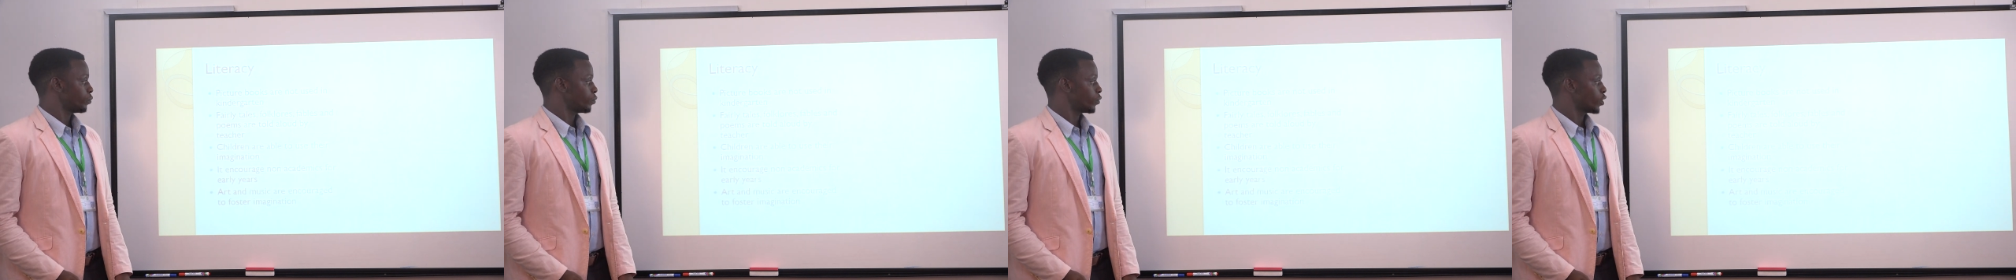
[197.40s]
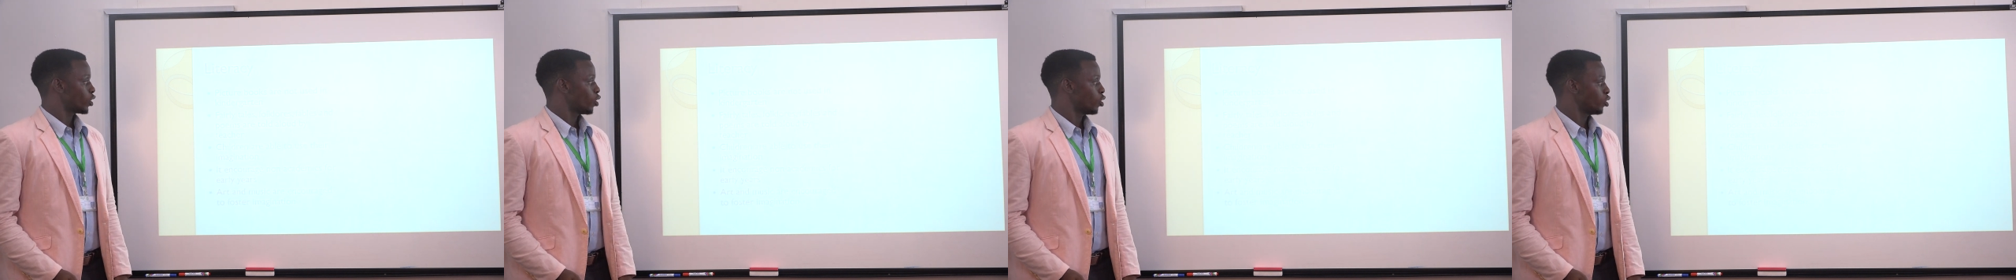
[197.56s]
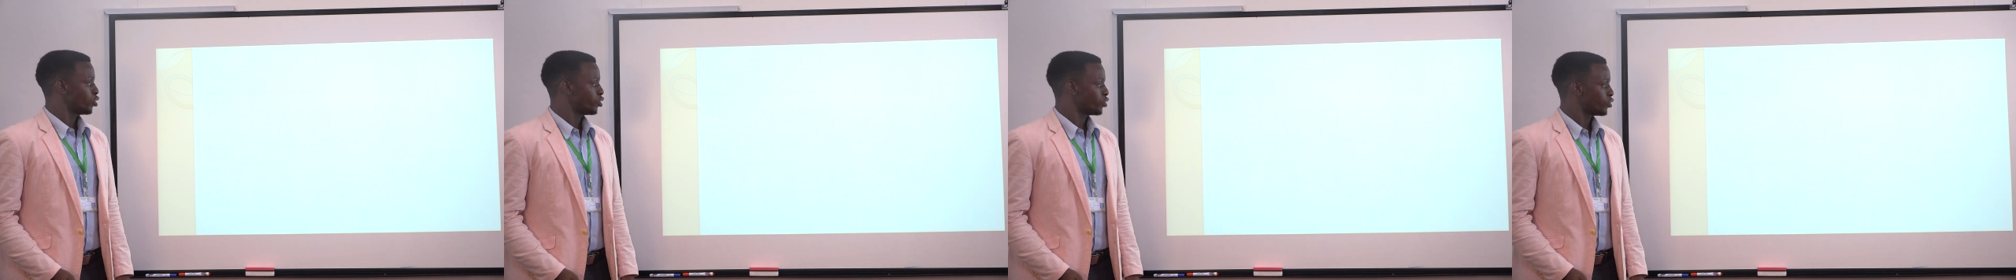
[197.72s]

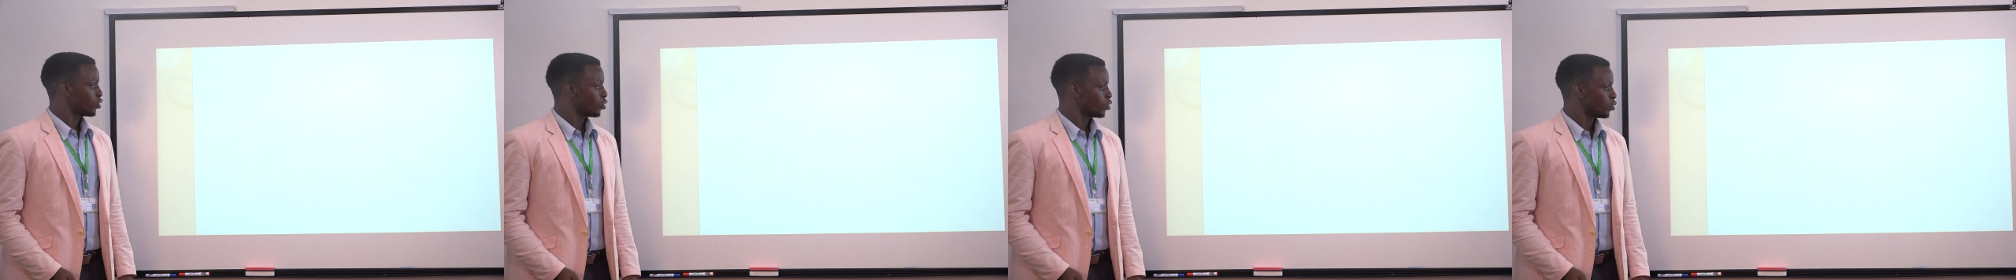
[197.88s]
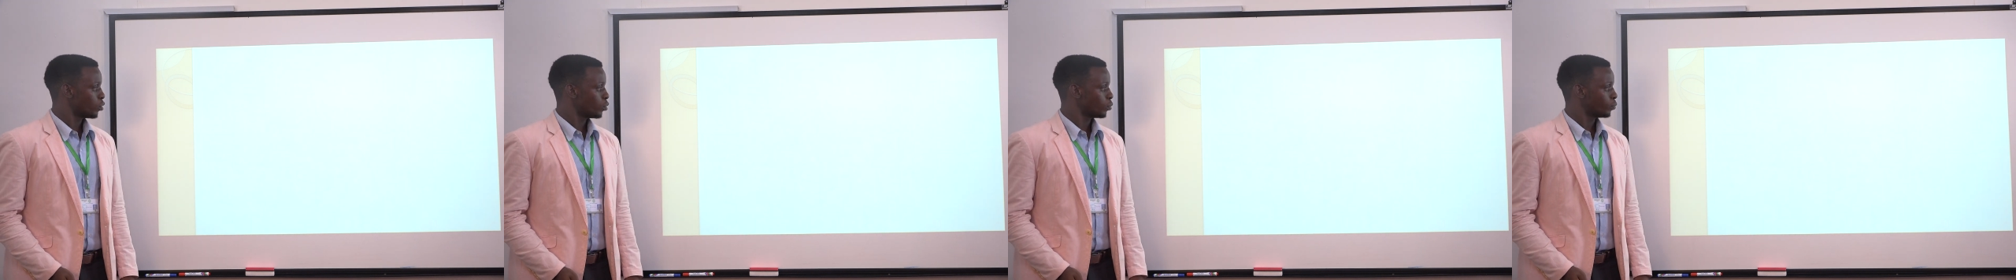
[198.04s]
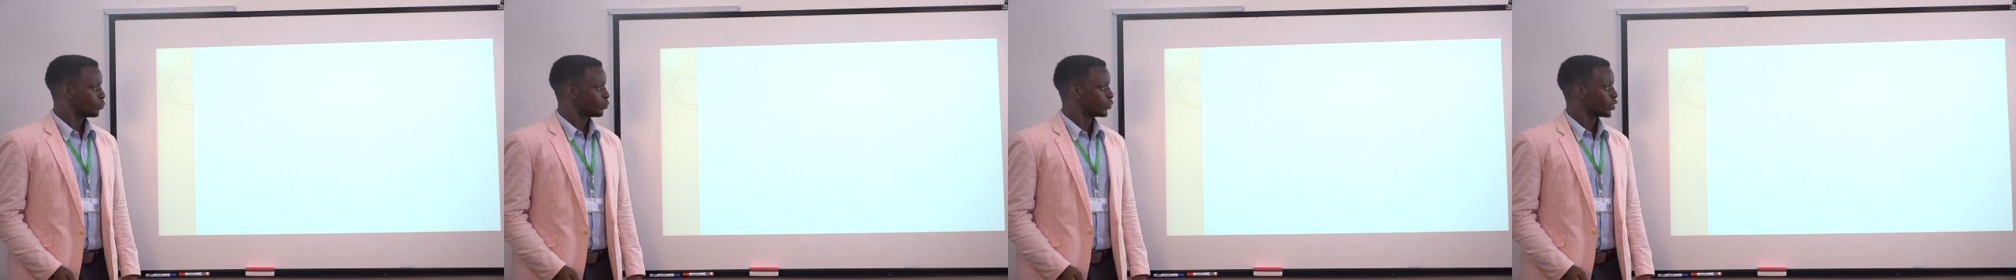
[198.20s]

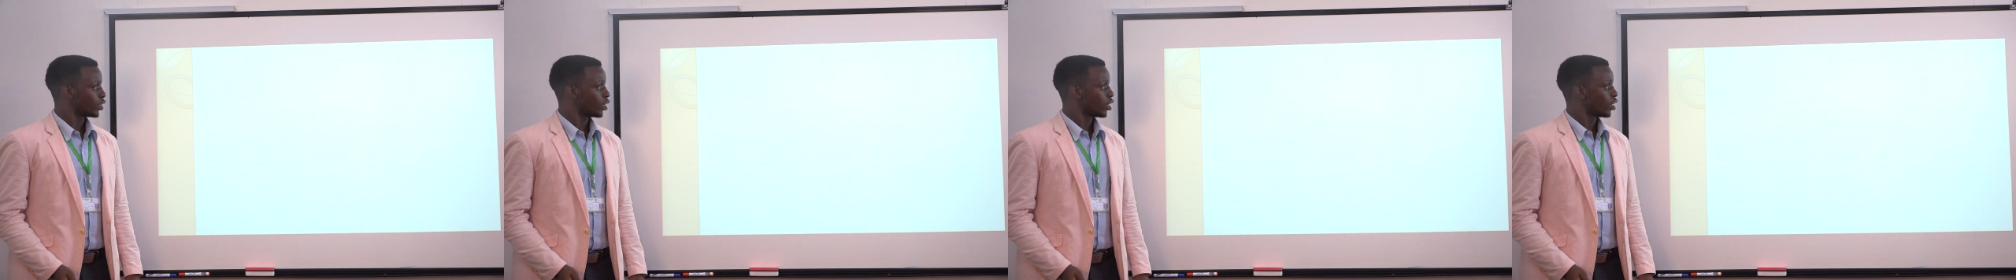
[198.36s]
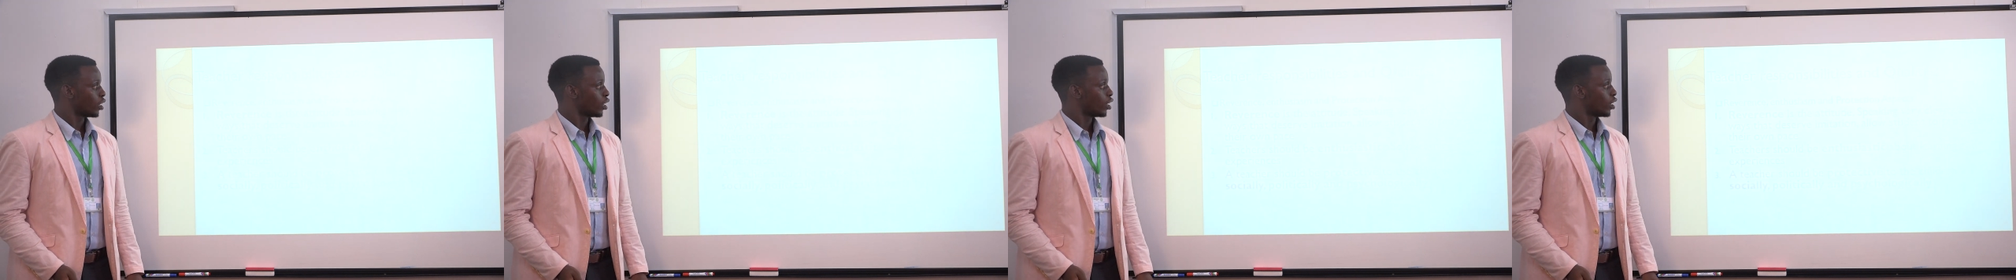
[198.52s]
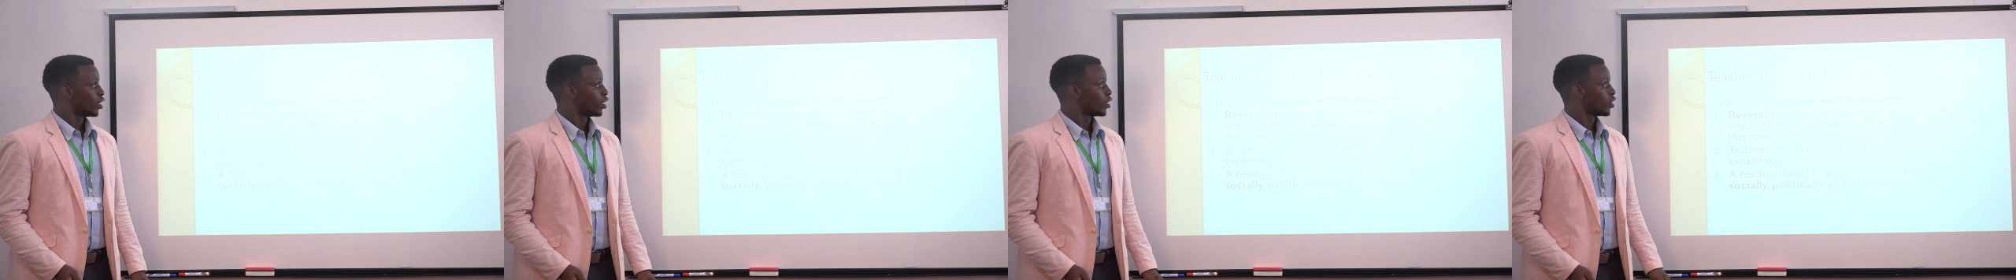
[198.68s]
Also,
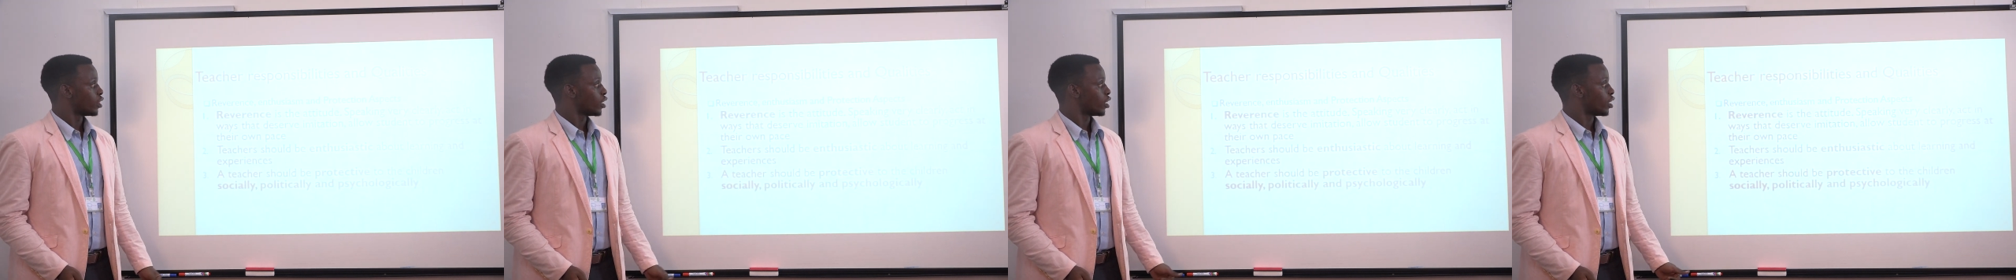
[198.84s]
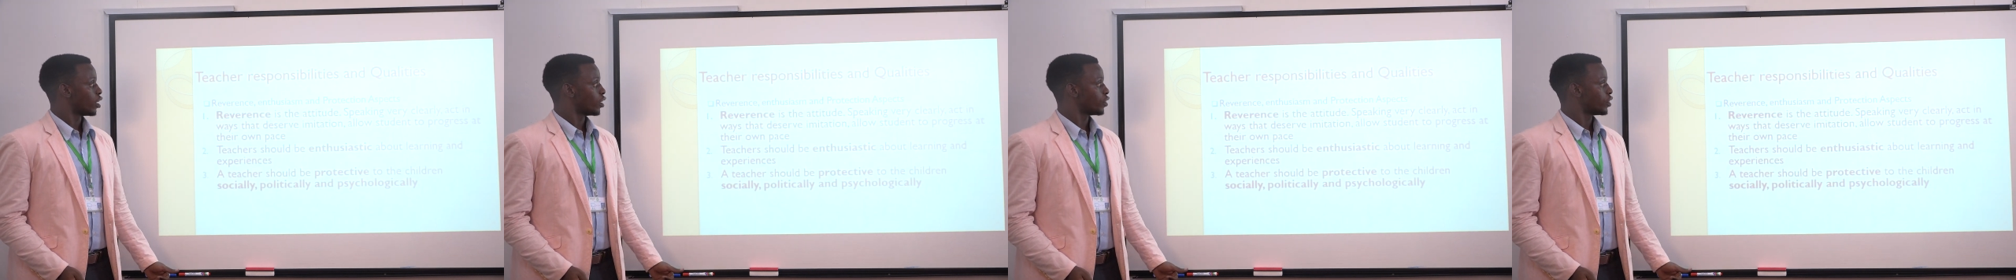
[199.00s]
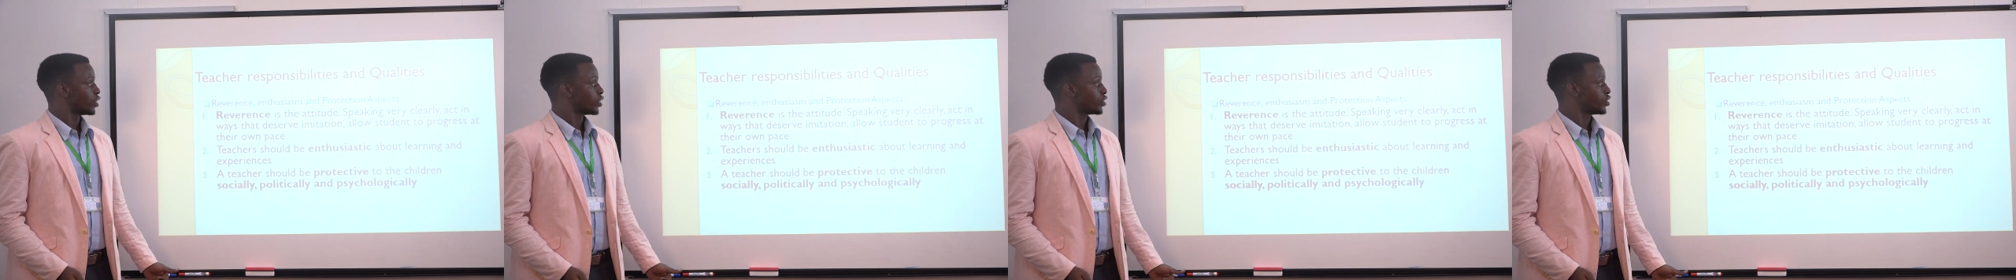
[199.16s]
the